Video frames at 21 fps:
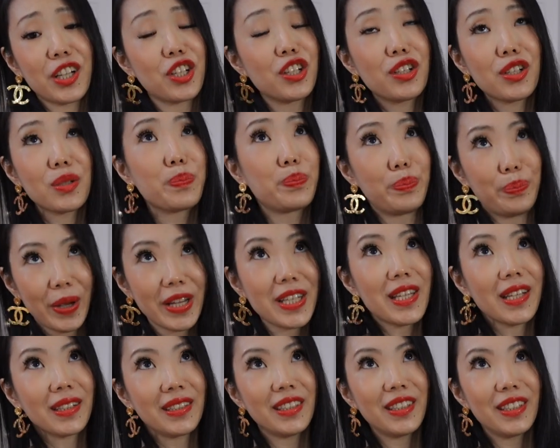She just
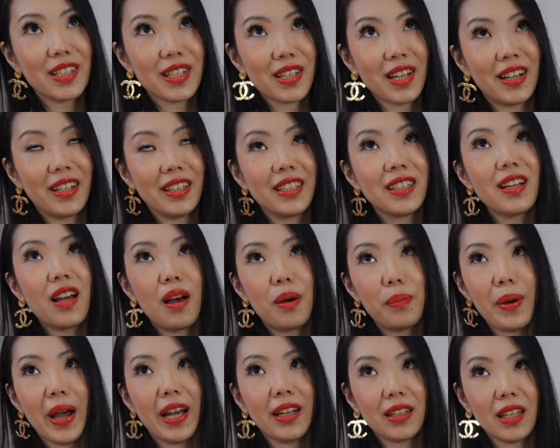basically designed a
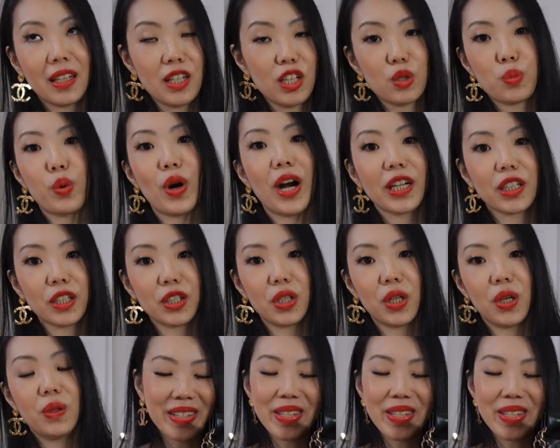bag that is practical.